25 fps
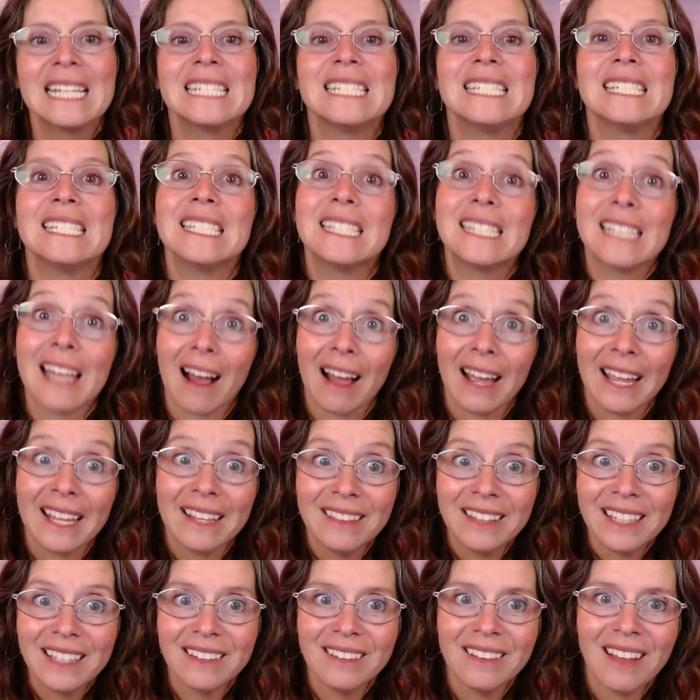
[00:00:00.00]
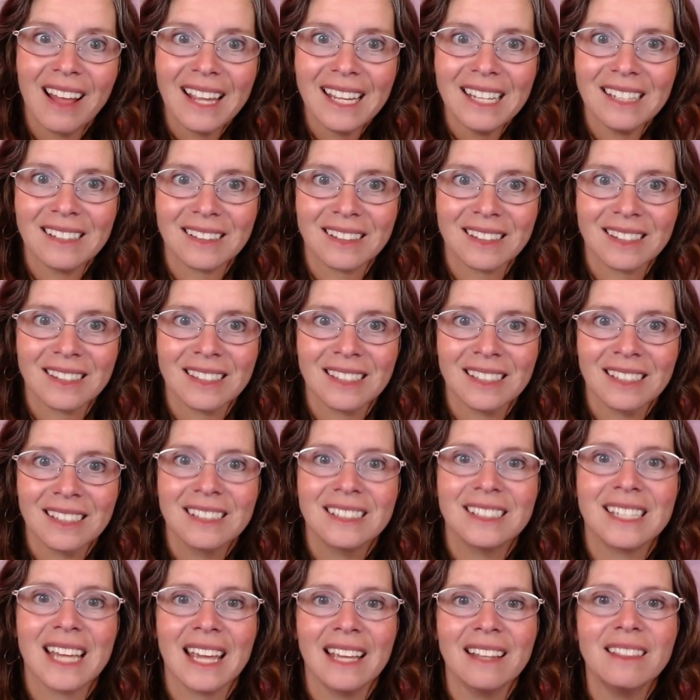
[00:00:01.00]
Design the alliance.
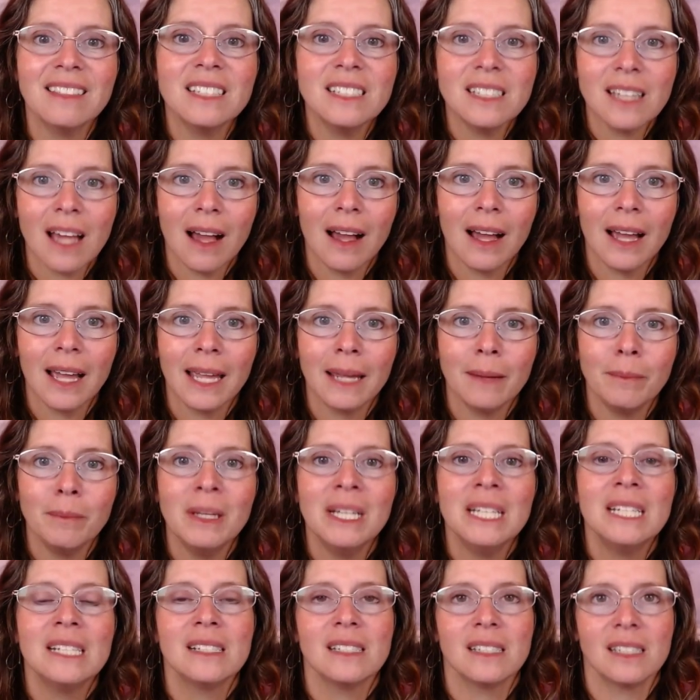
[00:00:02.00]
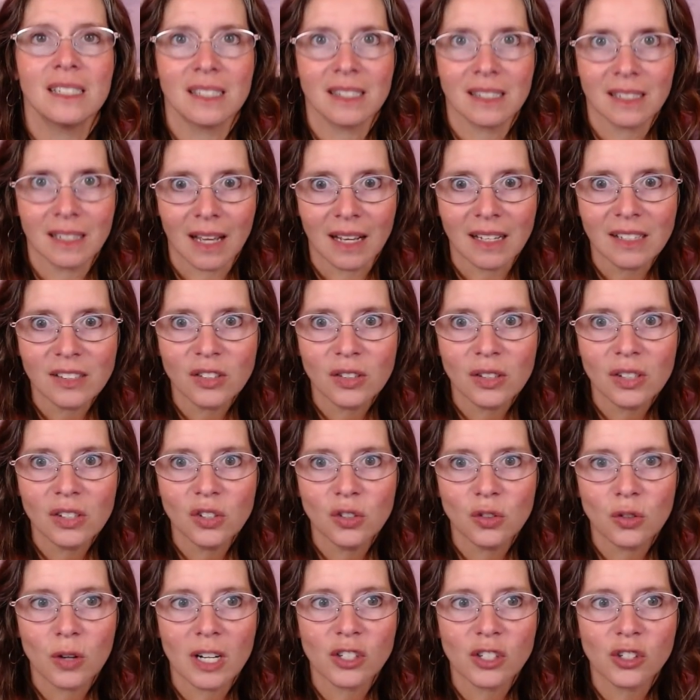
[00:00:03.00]
Take the time, discuss the
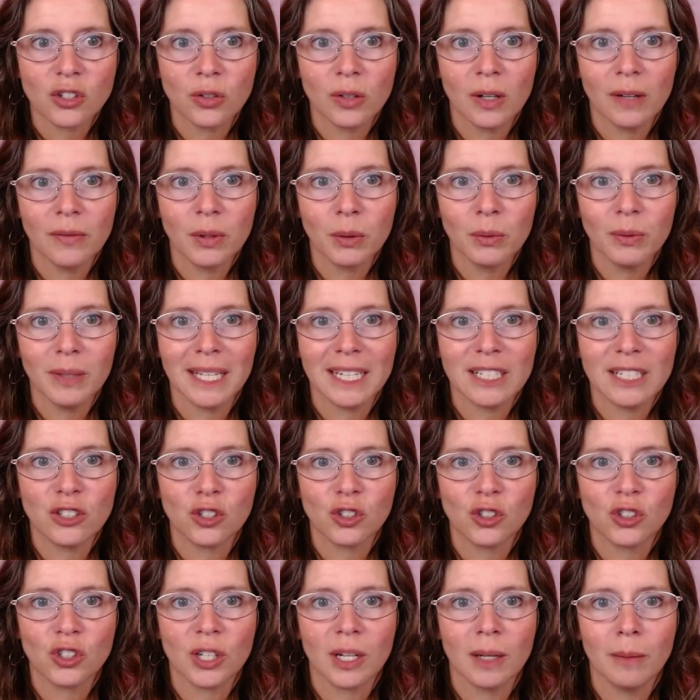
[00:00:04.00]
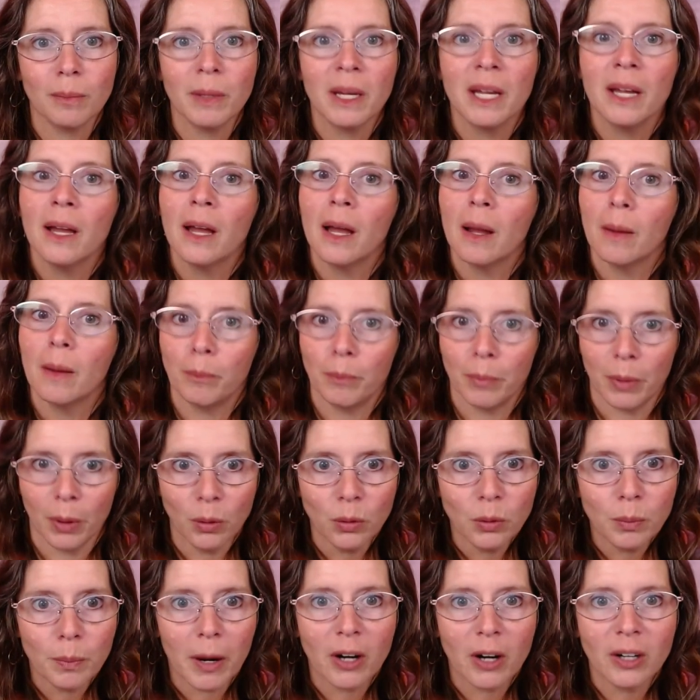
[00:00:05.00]
structure of the relationship.
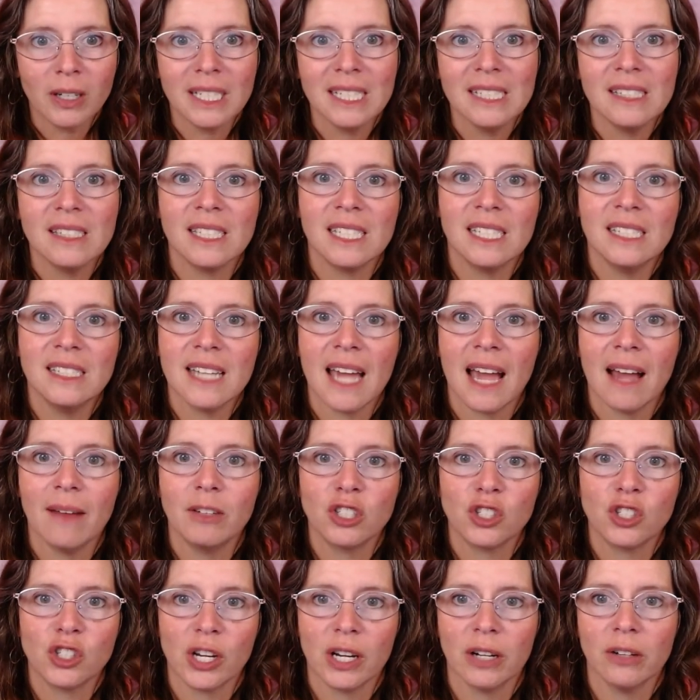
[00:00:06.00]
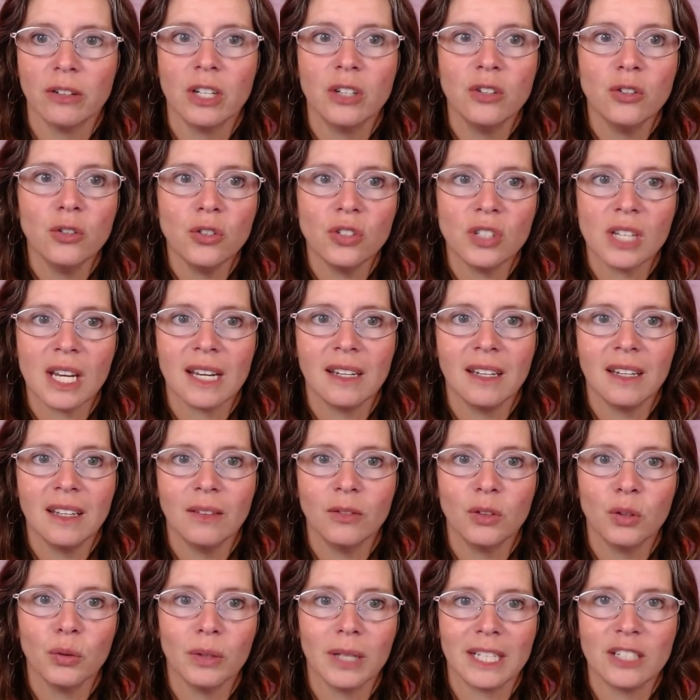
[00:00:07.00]
Both parties need to have a shared understanding of
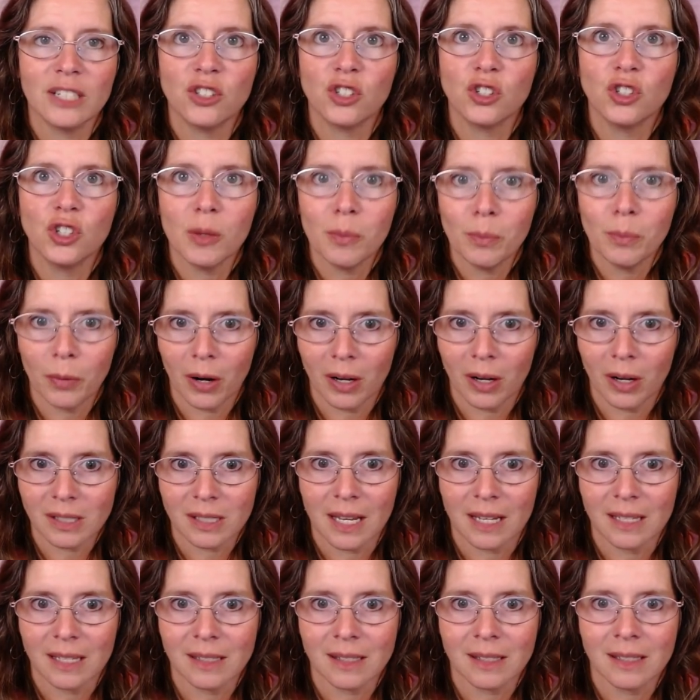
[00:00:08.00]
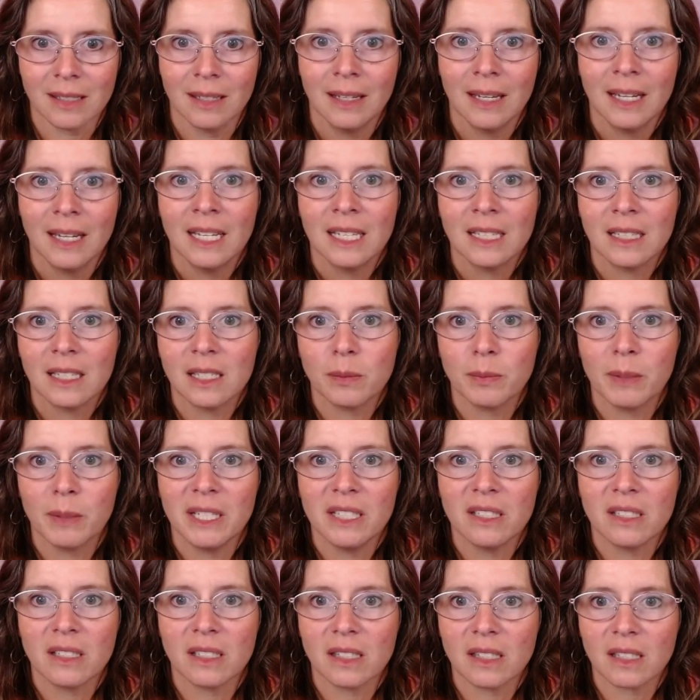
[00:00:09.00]
the relationship process. This
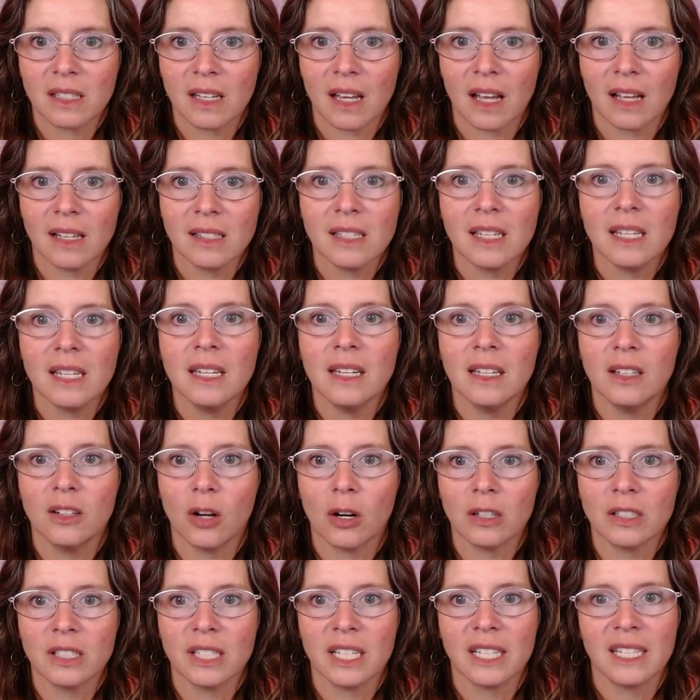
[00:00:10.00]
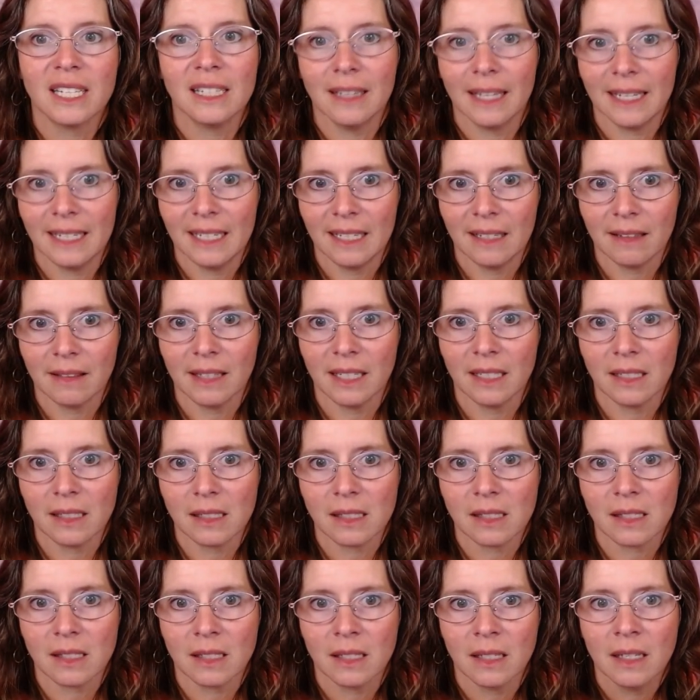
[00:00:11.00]
means discussing and articulating
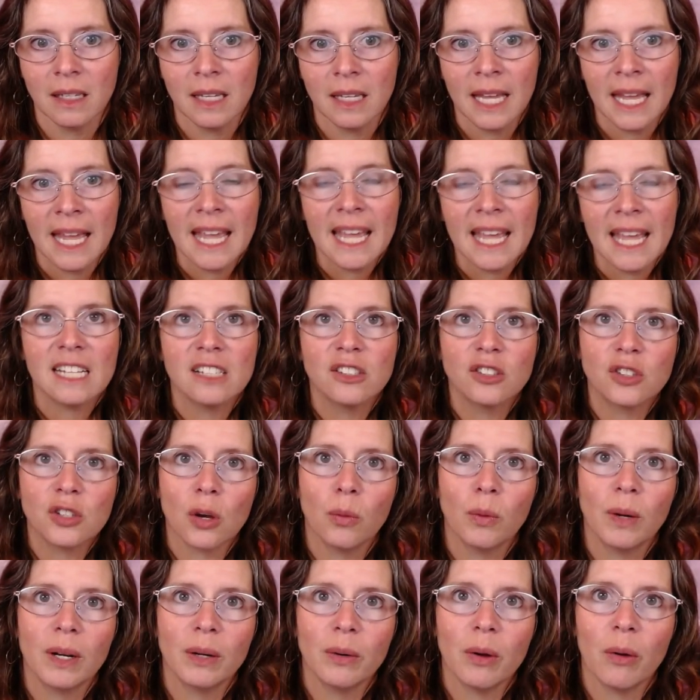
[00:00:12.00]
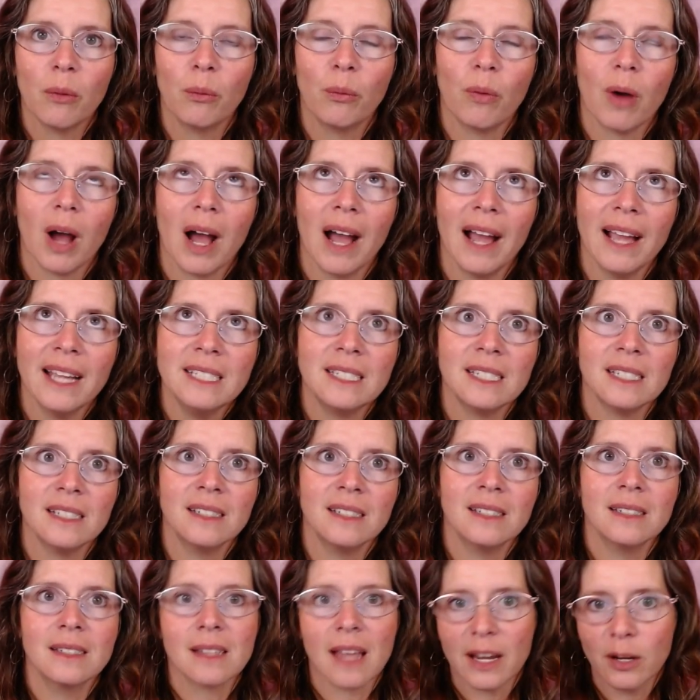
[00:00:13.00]
things. And so what I did
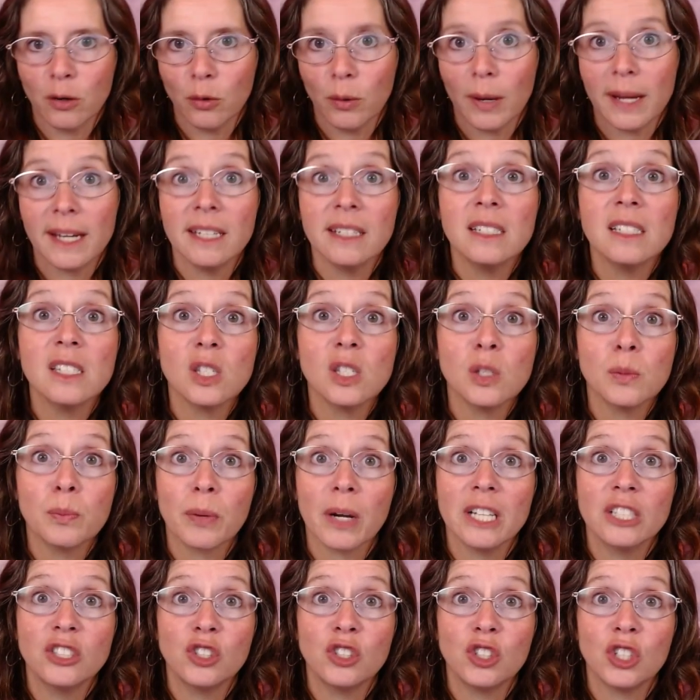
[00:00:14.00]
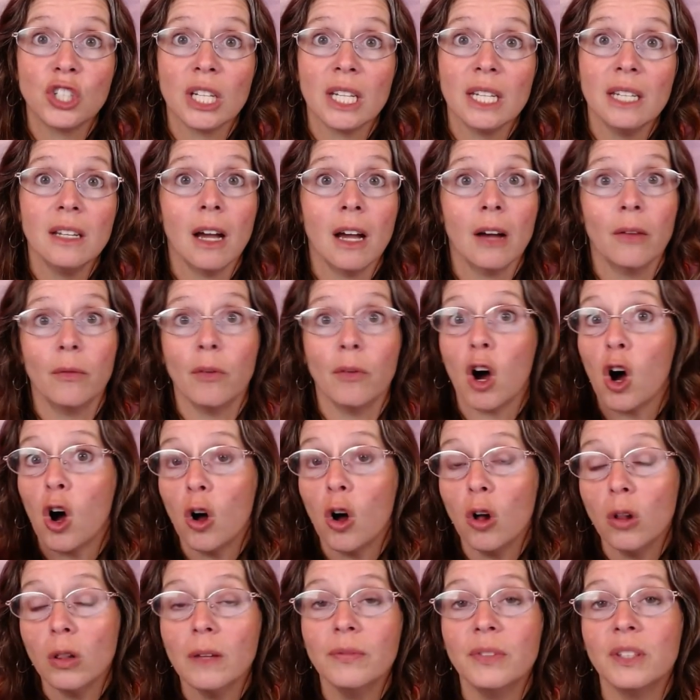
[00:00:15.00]
is I created a spreadsheet of
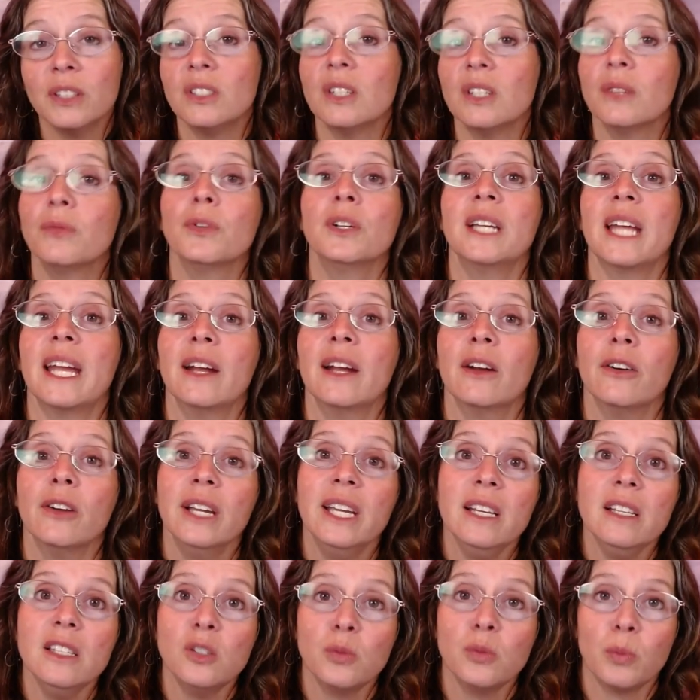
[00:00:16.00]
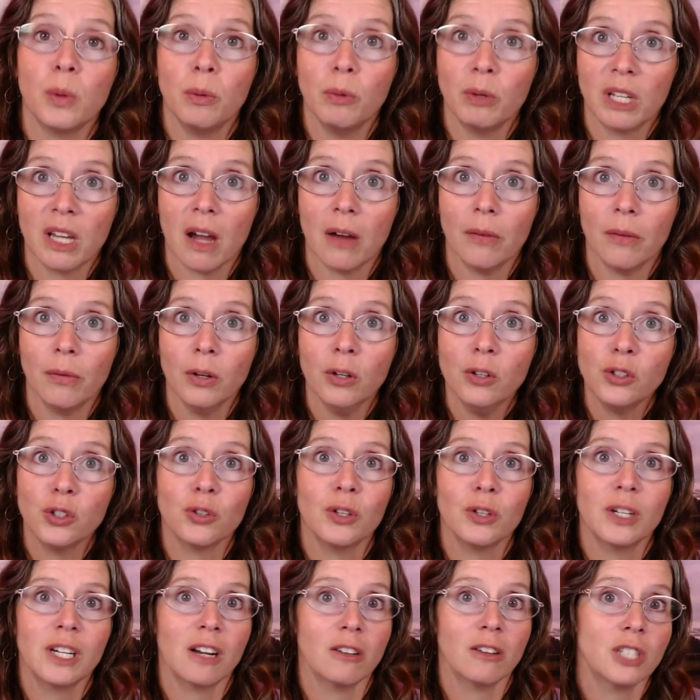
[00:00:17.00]
all of the different areas we would cover
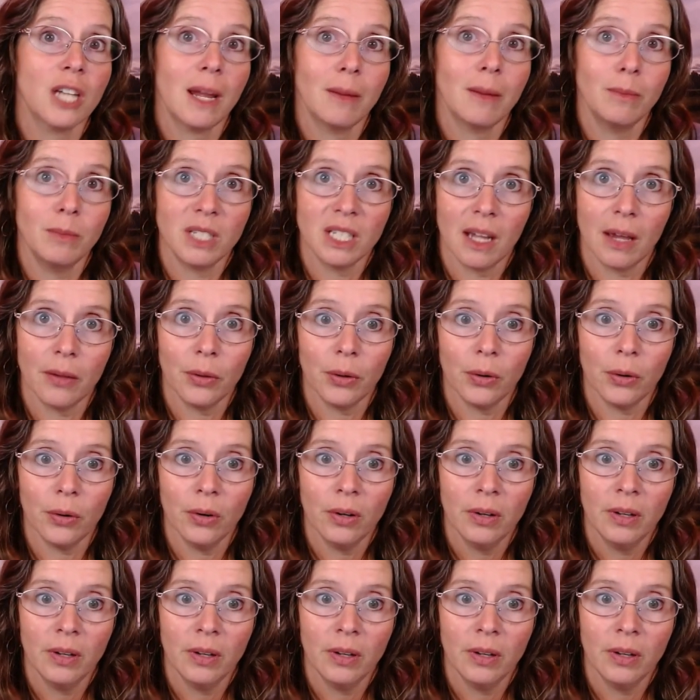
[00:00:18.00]
during our time together,